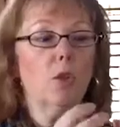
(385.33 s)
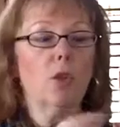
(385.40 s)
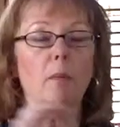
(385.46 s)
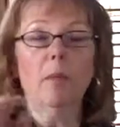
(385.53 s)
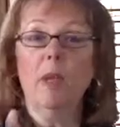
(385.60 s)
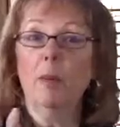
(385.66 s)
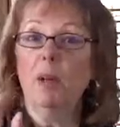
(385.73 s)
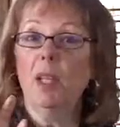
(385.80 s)
or
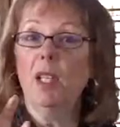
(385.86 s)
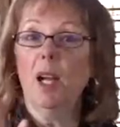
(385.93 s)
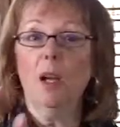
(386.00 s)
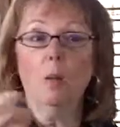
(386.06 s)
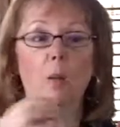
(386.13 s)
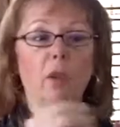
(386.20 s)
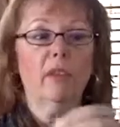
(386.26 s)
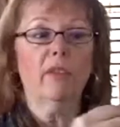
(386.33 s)
maybe
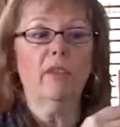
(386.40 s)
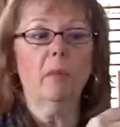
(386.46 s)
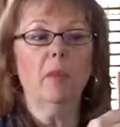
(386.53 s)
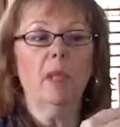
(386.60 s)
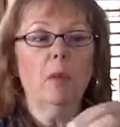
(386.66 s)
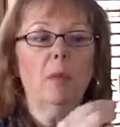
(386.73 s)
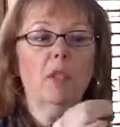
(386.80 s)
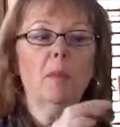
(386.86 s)
not worked for
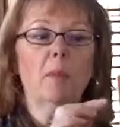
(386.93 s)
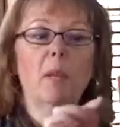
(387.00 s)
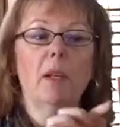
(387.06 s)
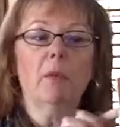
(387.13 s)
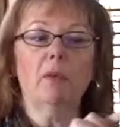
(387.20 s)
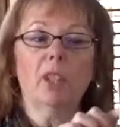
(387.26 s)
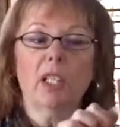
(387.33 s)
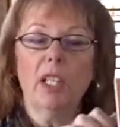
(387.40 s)
me? What's
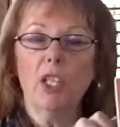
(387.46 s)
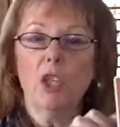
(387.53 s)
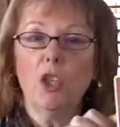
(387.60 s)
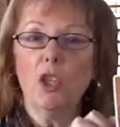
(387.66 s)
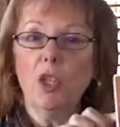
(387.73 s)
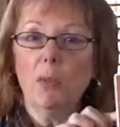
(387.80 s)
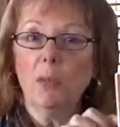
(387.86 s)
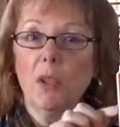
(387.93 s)
my relationship